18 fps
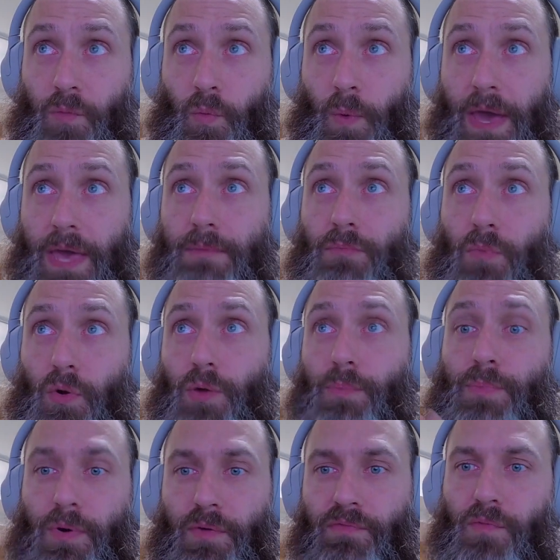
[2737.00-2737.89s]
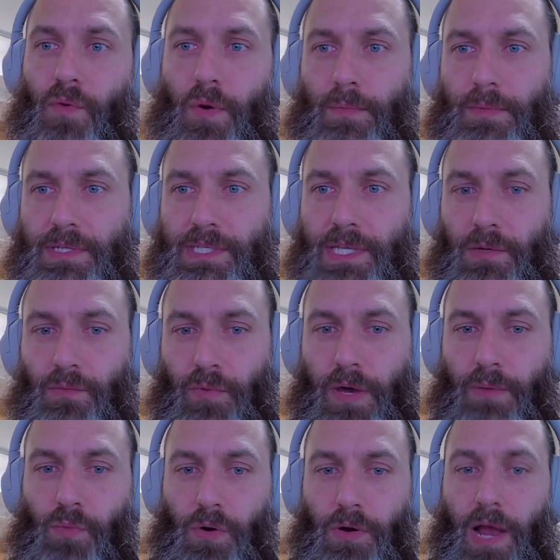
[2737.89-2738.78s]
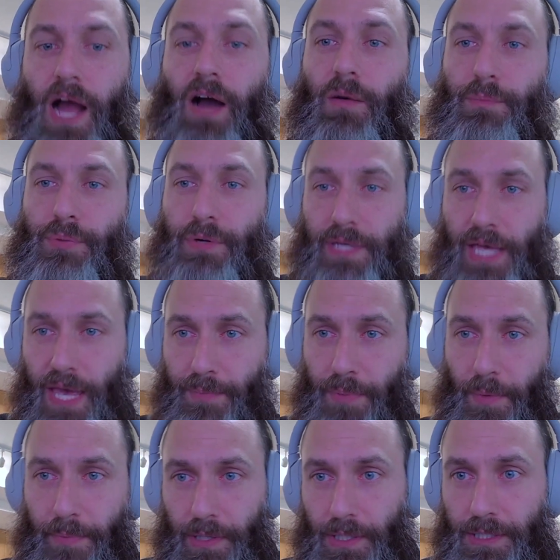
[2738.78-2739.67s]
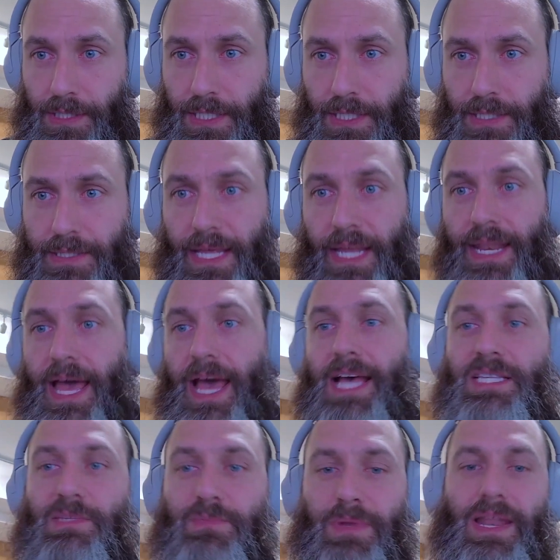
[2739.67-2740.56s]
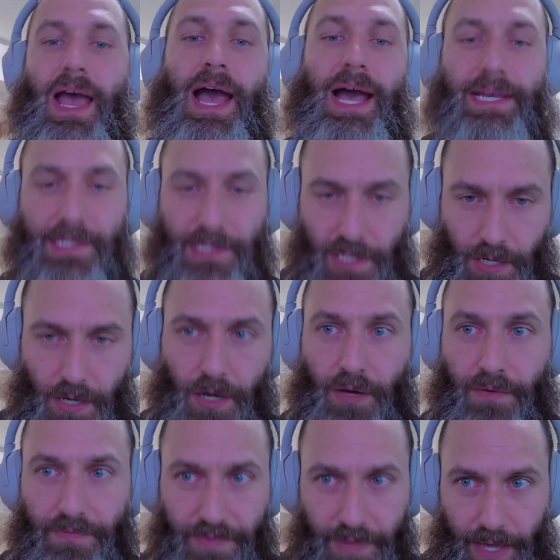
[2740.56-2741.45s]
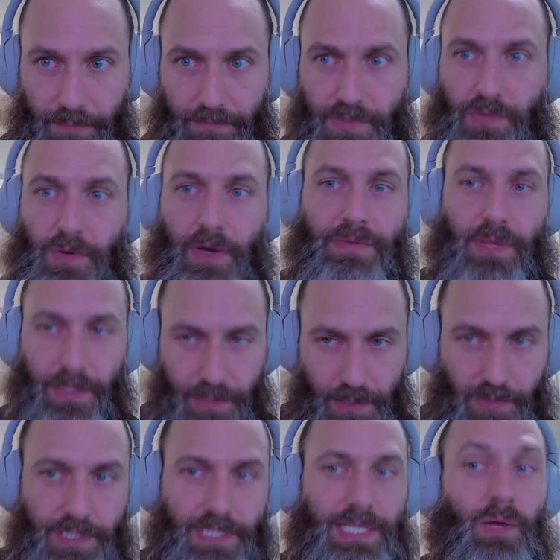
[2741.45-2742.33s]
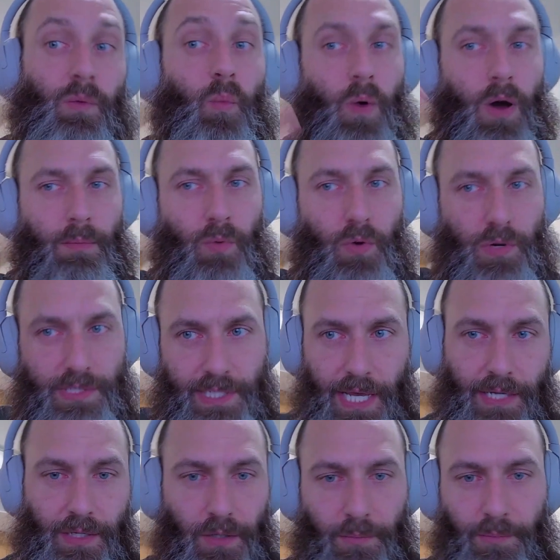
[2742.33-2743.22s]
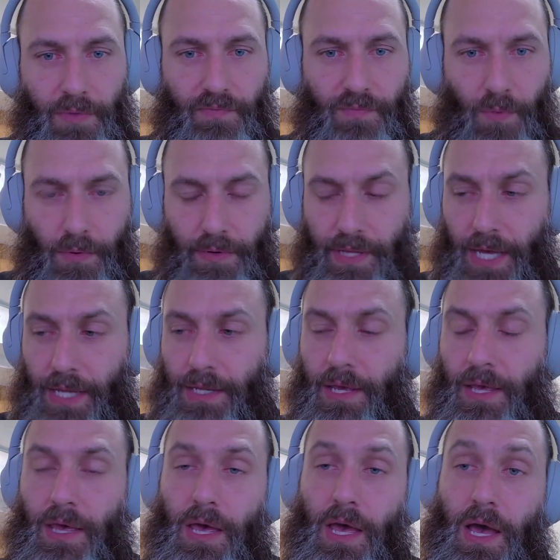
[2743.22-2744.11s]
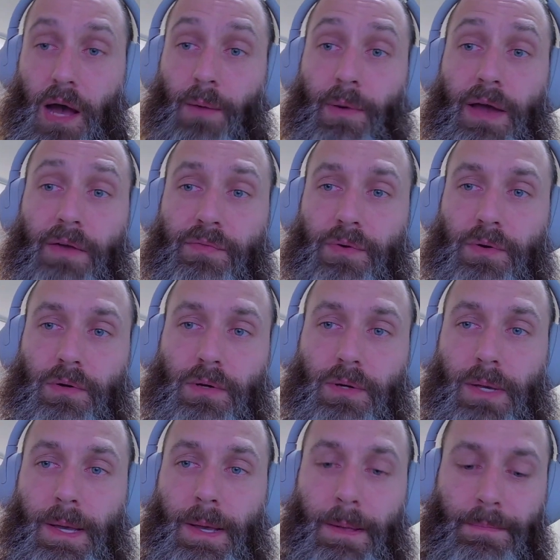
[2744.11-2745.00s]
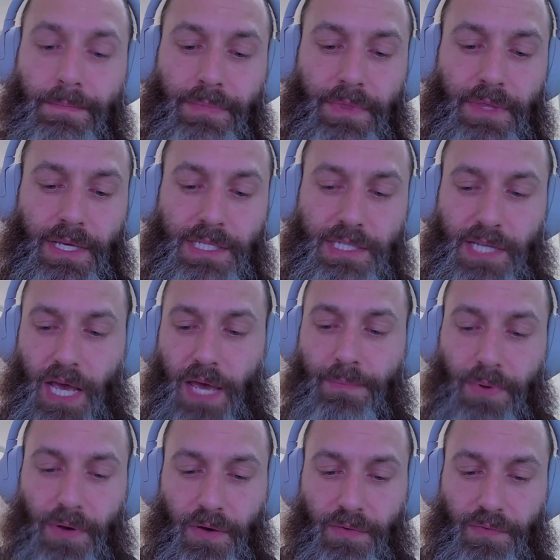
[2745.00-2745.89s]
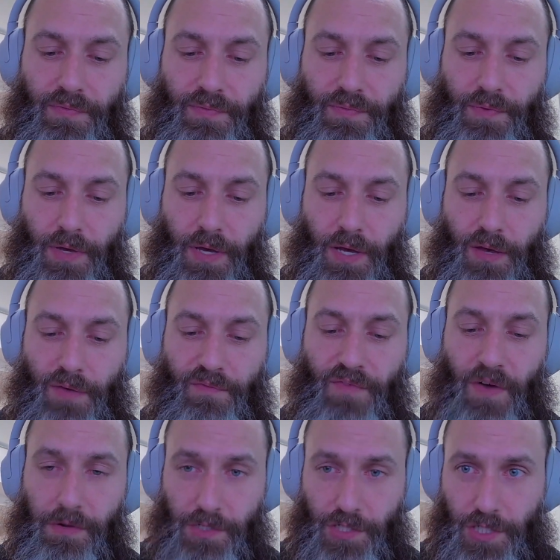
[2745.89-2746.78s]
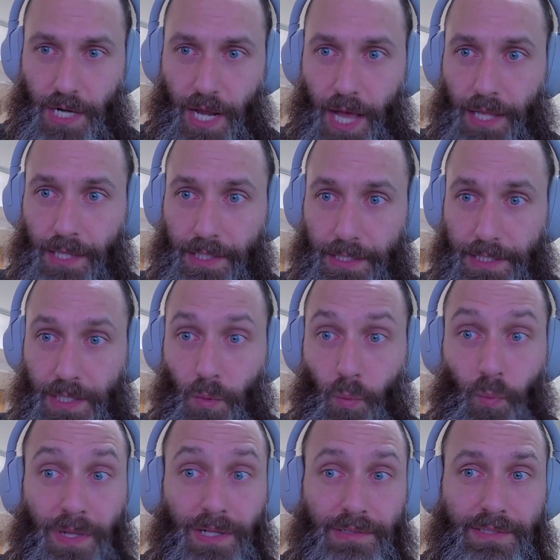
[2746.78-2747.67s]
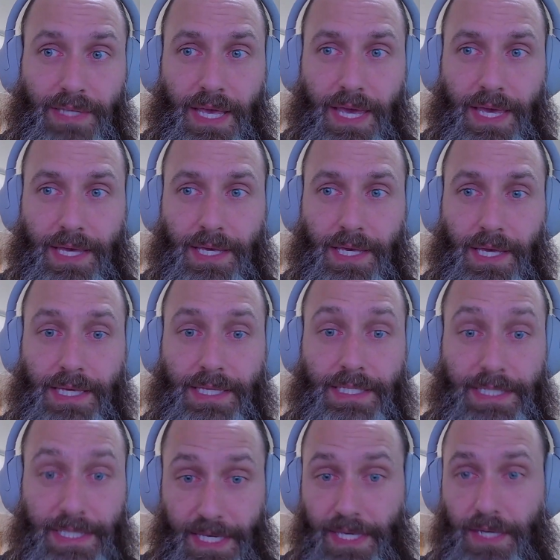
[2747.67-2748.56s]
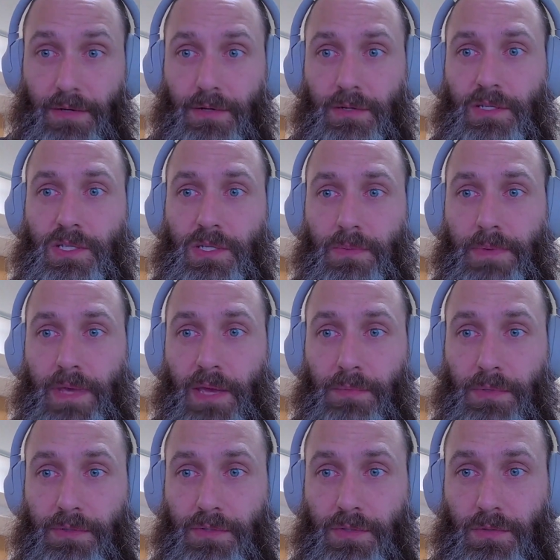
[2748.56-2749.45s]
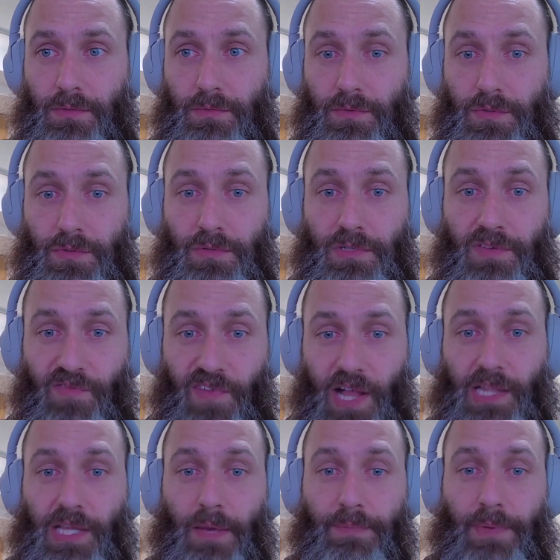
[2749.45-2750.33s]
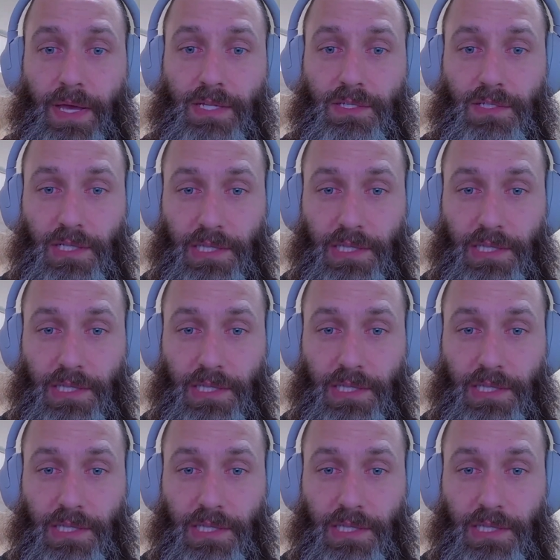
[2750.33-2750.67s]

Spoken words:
way more performance and way more output capability than has been asked of them. So I think there's still one more cycle before that. However, this type of functionality will take years to be able to develop and to